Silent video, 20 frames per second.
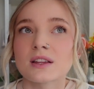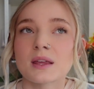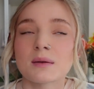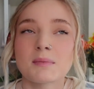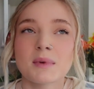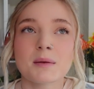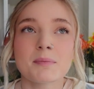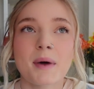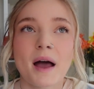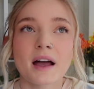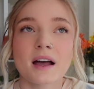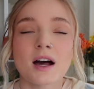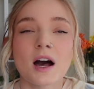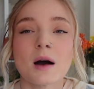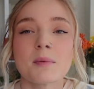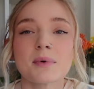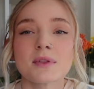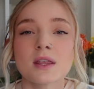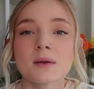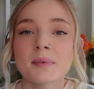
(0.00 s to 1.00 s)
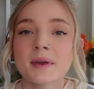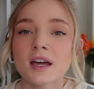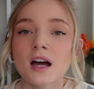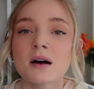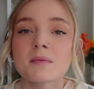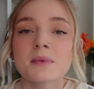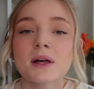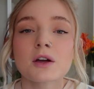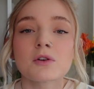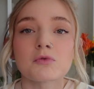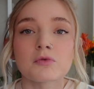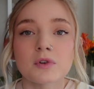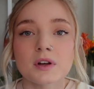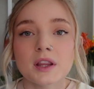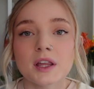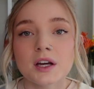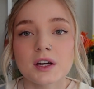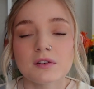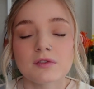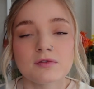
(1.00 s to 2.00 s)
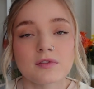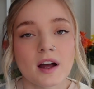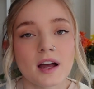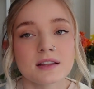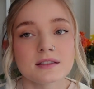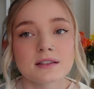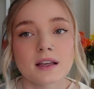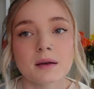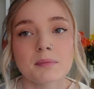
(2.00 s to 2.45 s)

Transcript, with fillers: They meet back up and they become like really good friends,